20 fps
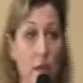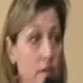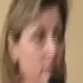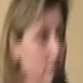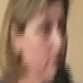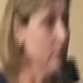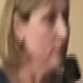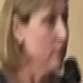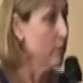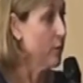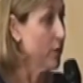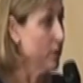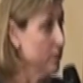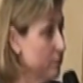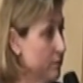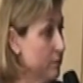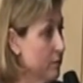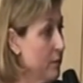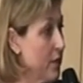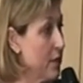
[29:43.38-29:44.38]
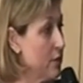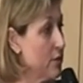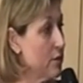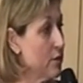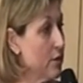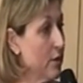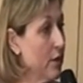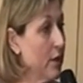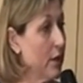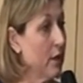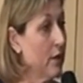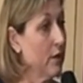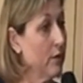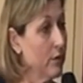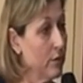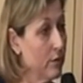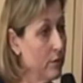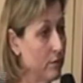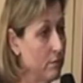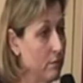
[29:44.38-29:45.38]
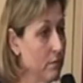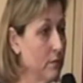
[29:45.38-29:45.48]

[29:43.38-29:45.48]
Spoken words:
Henderson, whom I mentioned earlier, who